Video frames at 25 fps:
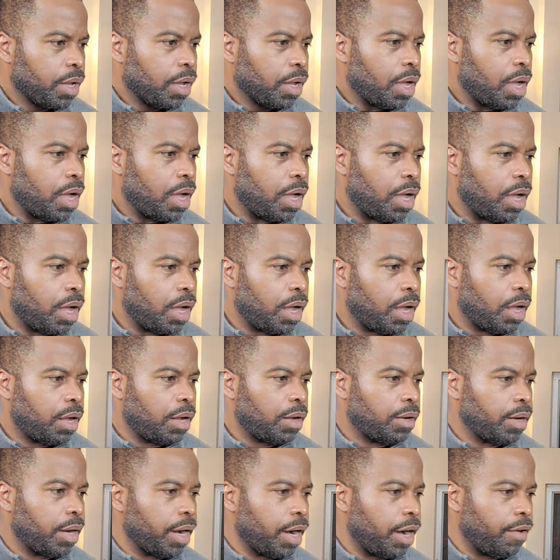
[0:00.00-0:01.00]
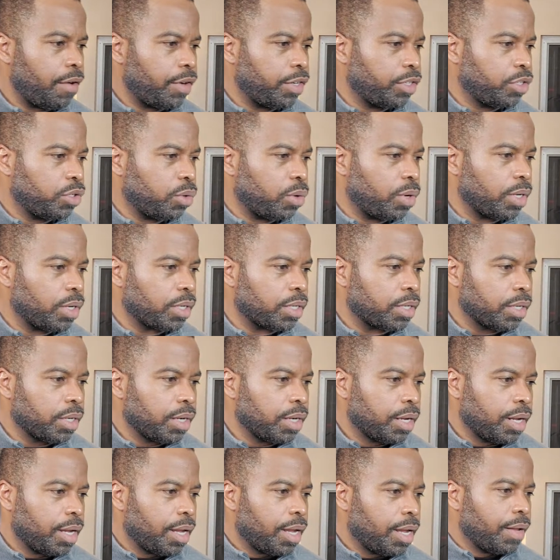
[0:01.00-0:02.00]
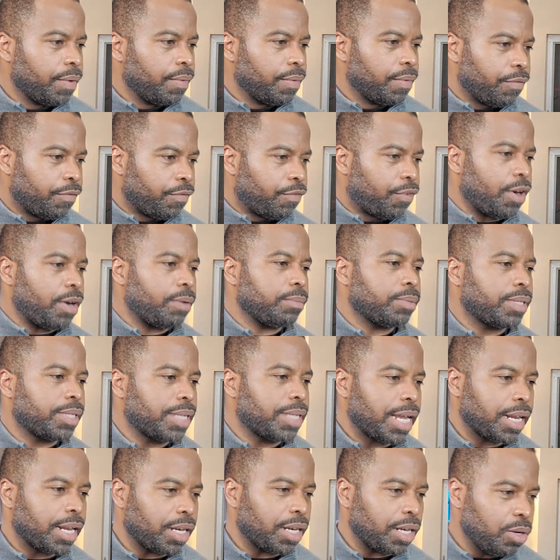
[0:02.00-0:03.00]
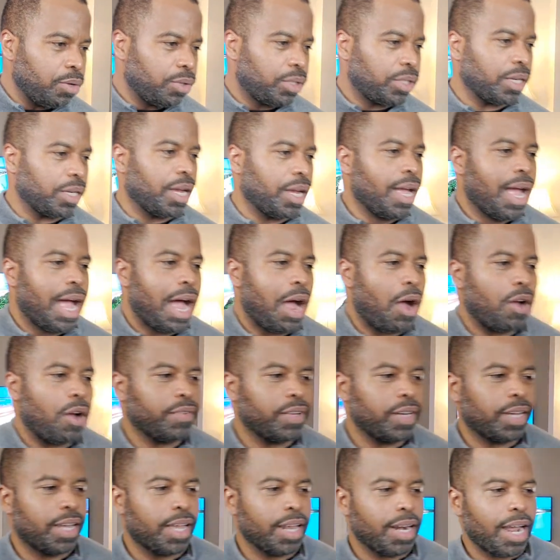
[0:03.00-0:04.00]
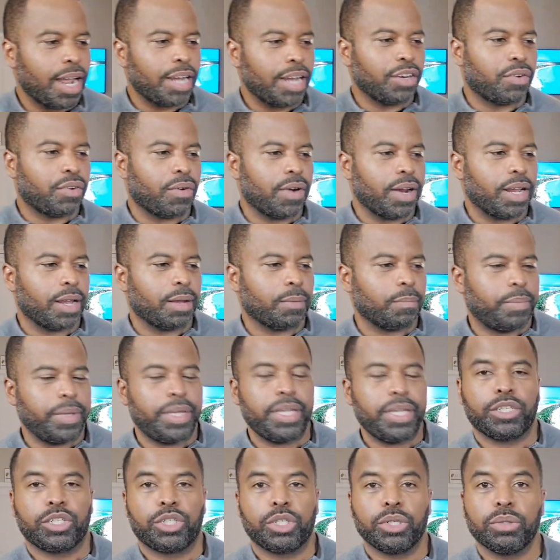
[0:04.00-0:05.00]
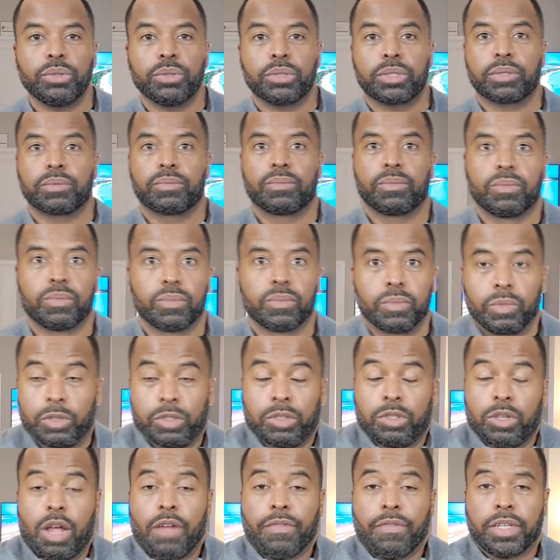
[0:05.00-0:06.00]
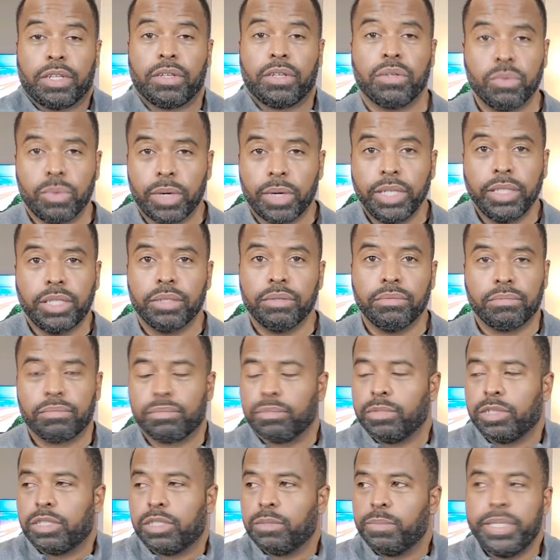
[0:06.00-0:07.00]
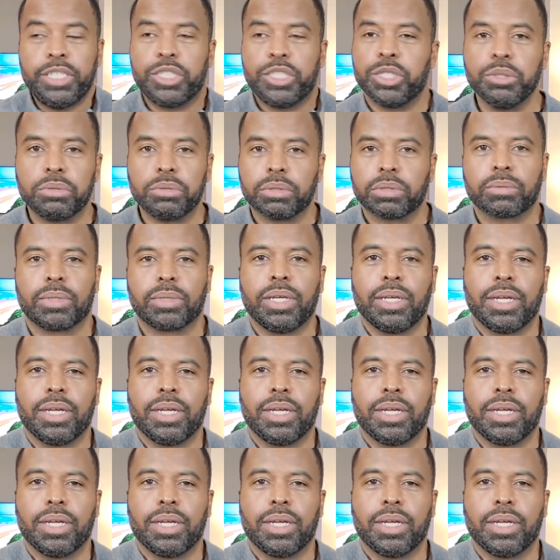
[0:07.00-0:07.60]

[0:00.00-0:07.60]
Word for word: uh aaron george from st lucia how often can i drink beet juice as often you want to it's beet juice